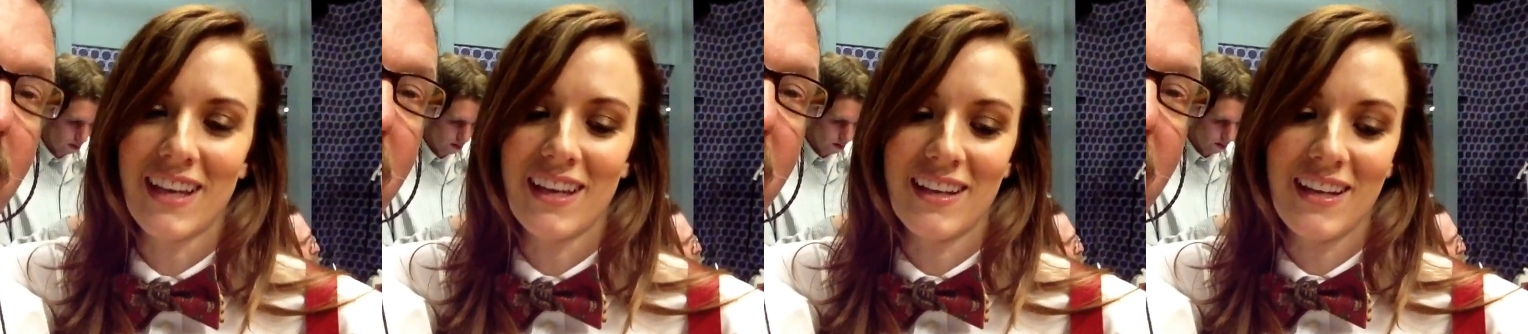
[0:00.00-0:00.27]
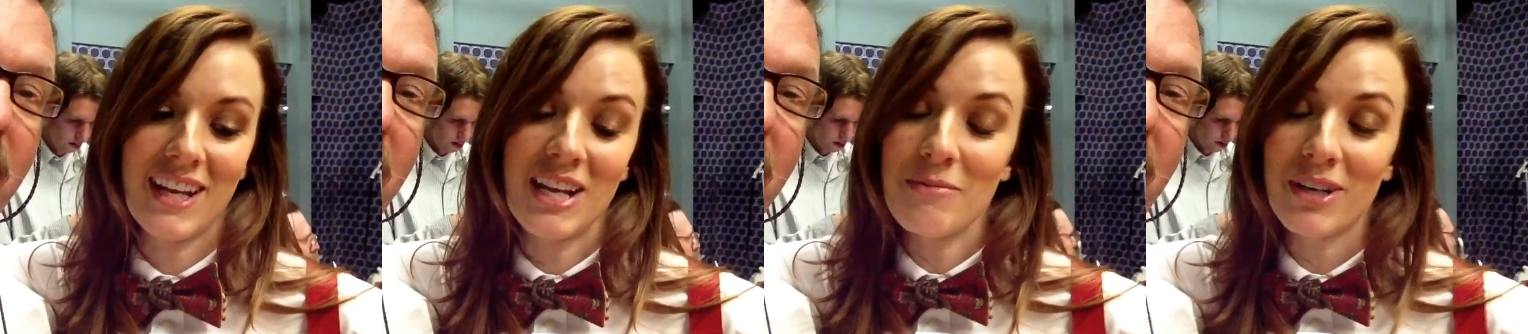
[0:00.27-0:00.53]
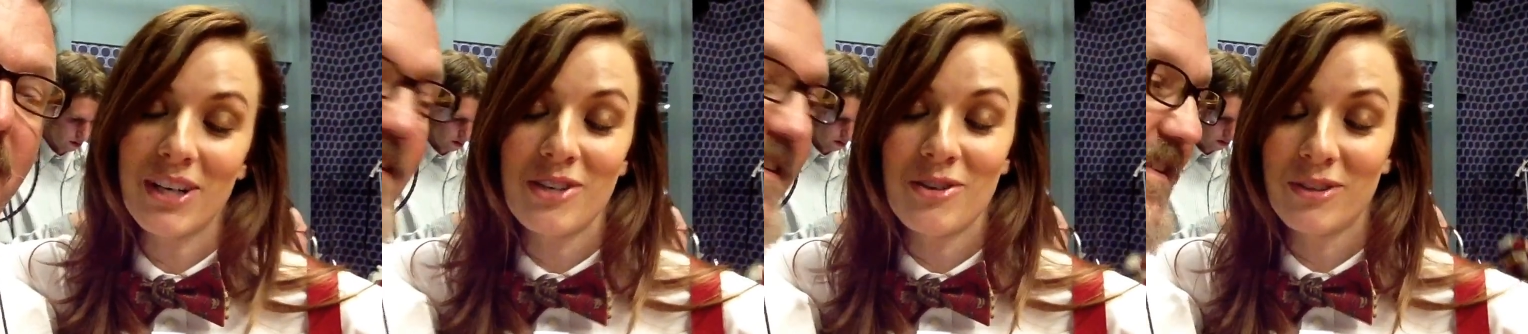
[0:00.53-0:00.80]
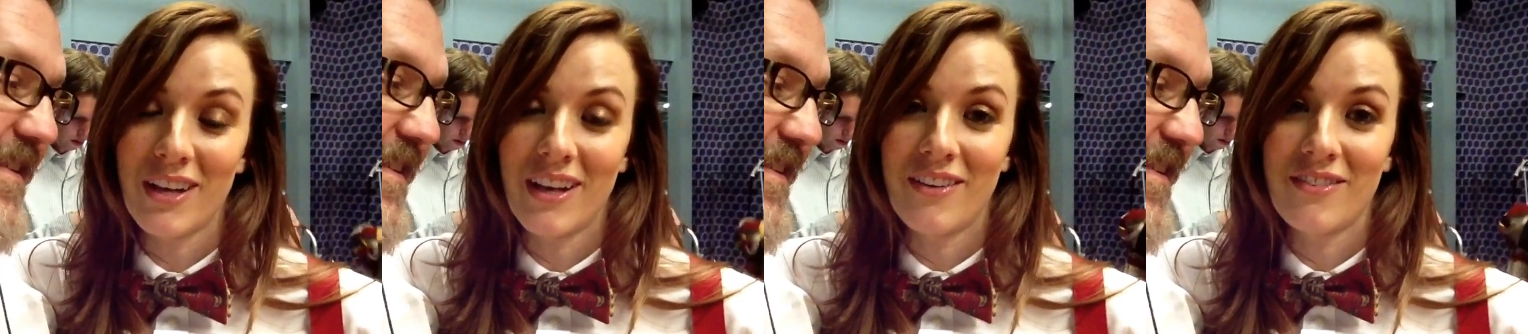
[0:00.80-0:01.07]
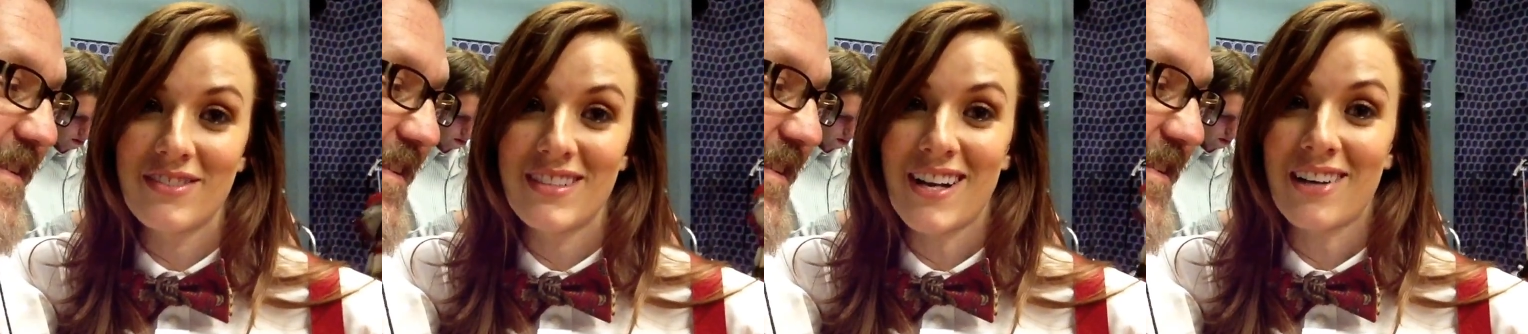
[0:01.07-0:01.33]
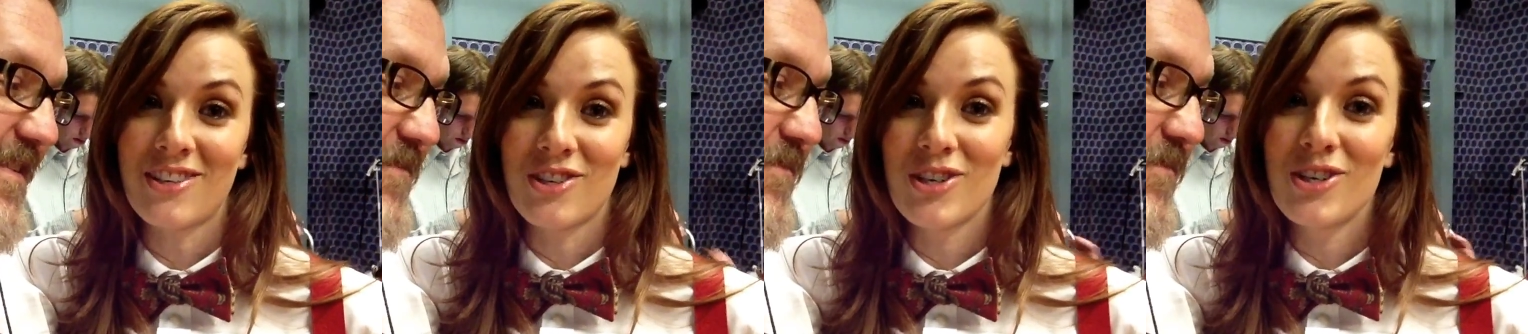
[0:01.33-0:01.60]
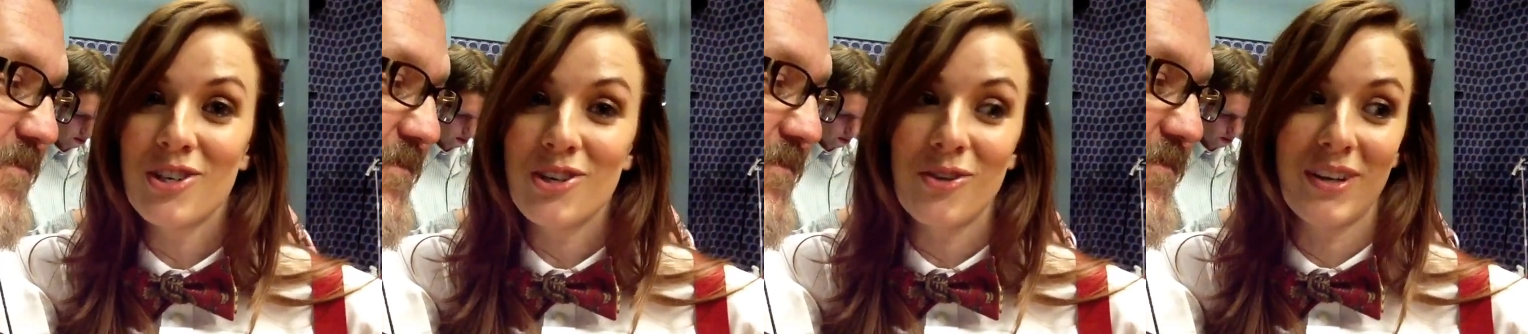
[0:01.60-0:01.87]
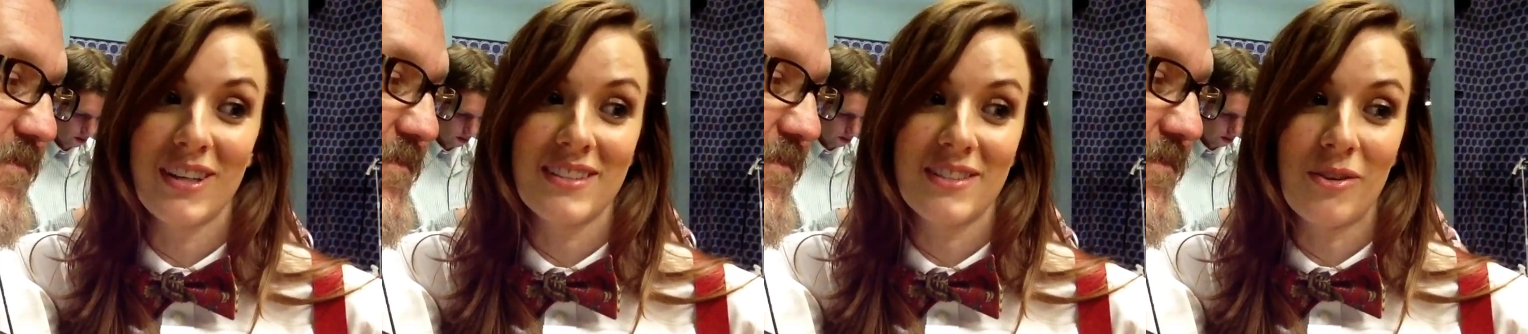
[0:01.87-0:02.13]
Speaker 1: and anybody who loves Doctor
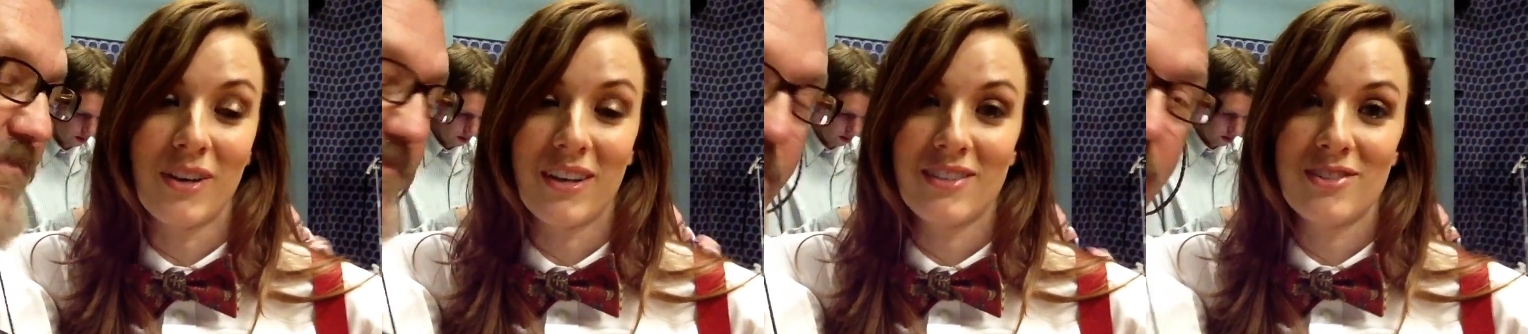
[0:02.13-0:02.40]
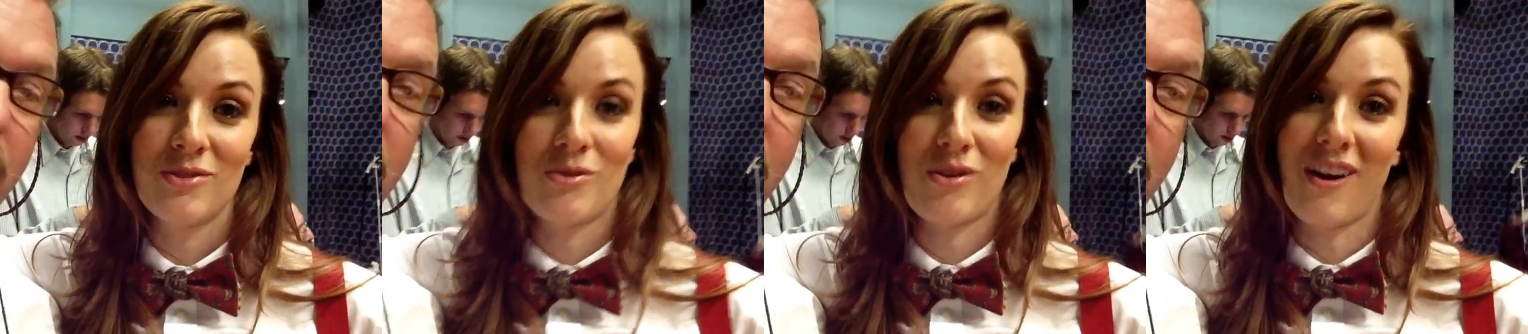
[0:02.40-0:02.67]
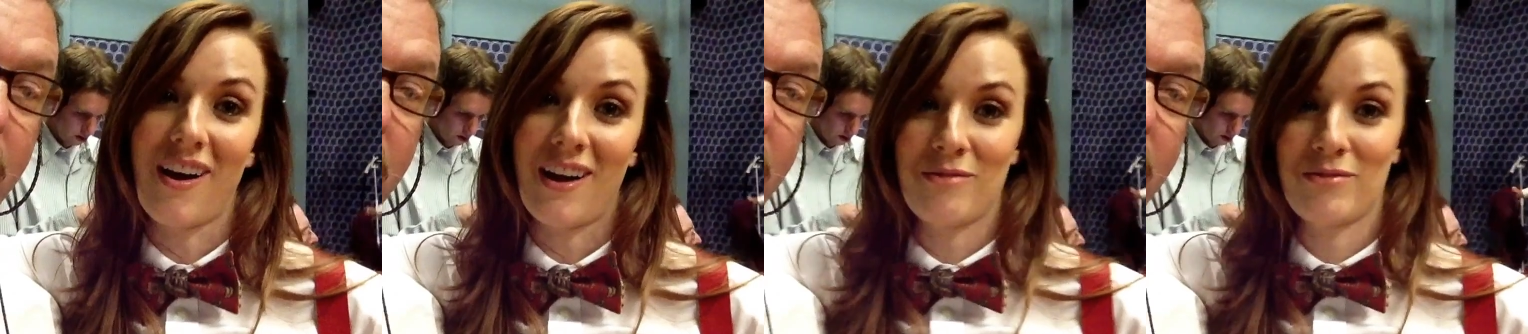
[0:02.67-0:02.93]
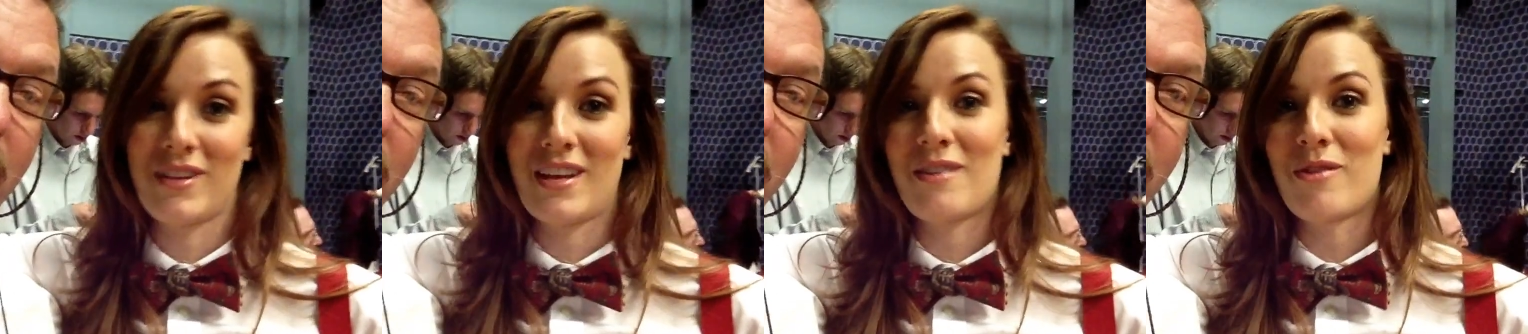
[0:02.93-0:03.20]
Who is going to cry when